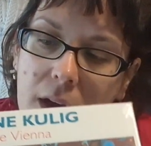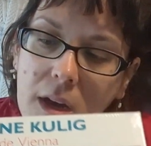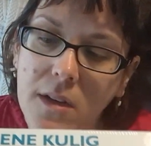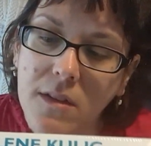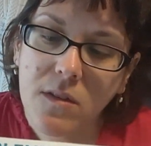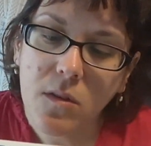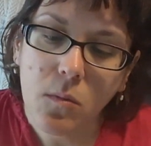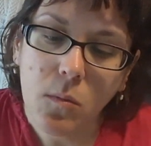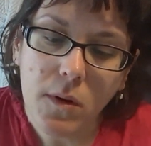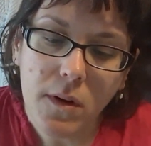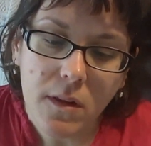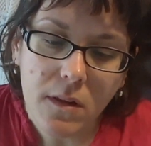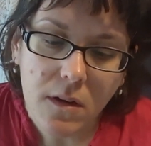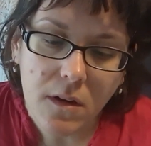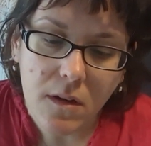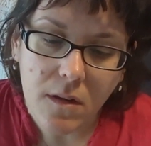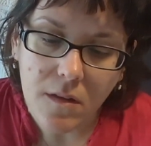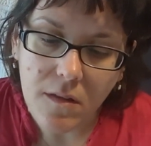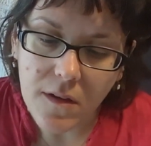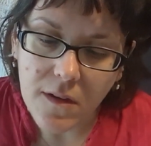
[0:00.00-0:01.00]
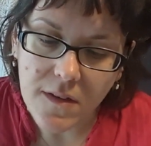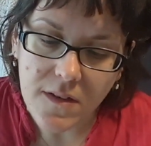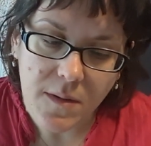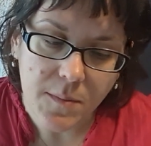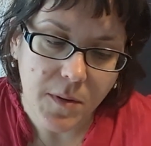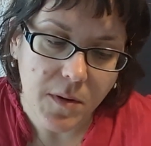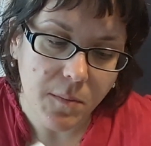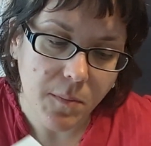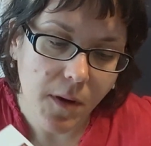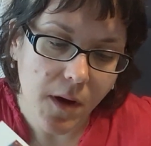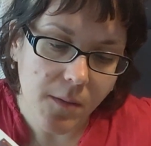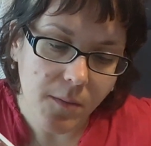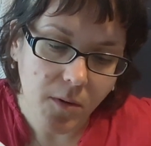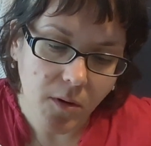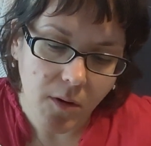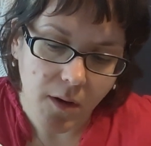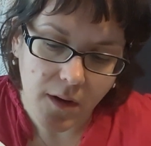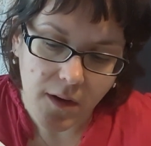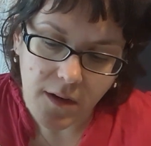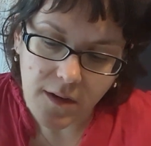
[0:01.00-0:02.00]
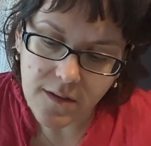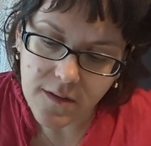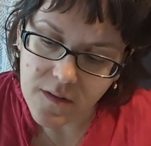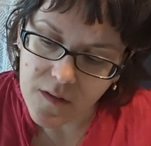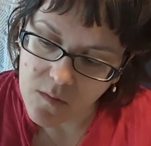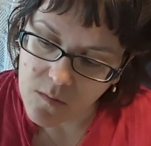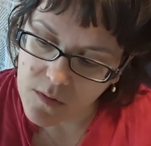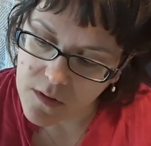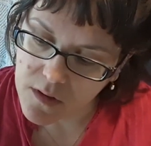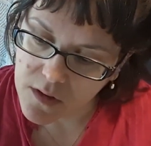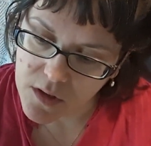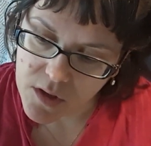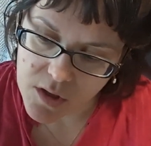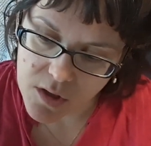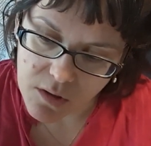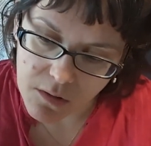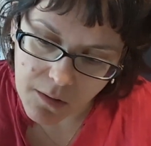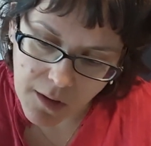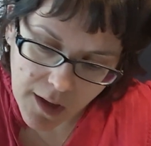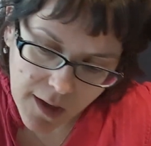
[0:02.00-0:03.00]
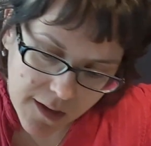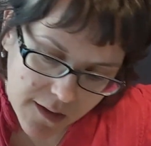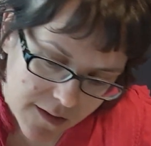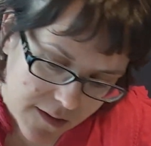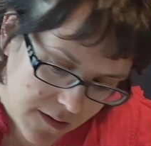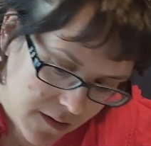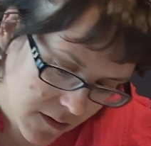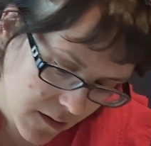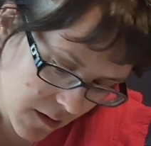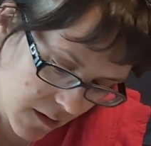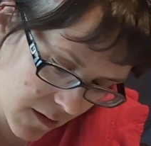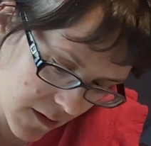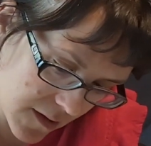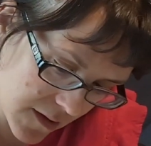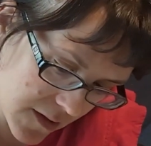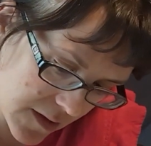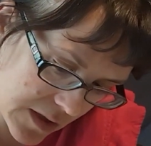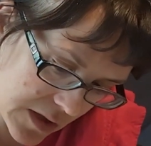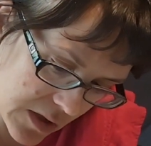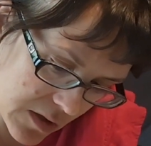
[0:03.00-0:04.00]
so one of the good things about pomegranate is they really showcase their artists.